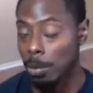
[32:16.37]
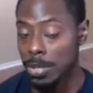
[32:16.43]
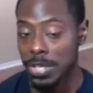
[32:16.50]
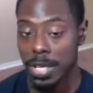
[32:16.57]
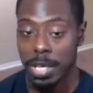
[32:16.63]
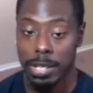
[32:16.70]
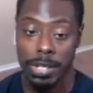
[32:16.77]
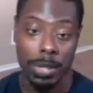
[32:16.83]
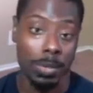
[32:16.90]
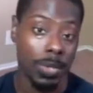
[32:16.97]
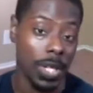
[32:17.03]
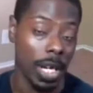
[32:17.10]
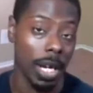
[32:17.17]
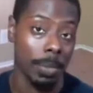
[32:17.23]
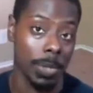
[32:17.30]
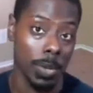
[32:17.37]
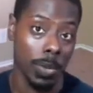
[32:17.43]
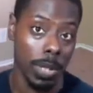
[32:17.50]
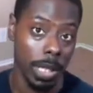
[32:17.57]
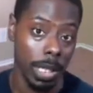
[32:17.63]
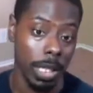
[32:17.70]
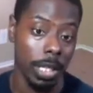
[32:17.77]
I would say 2 times
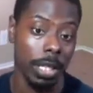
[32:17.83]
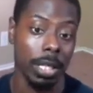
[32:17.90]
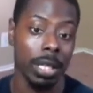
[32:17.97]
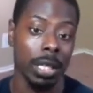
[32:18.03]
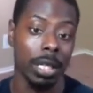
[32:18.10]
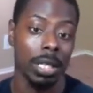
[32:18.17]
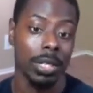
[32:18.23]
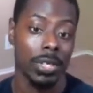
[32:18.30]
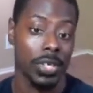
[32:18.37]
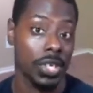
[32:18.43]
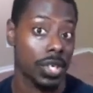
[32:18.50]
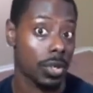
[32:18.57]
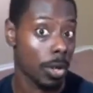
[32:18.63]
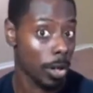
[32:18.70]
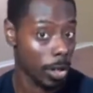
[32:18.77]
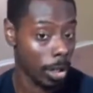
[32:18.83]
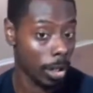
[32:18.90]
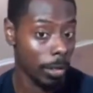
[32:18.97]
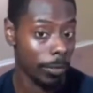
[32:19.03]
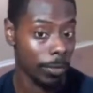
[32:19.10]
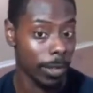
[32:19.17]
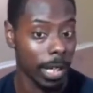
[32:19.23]
a week to start
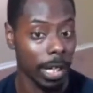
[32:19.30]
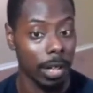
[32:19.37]
off.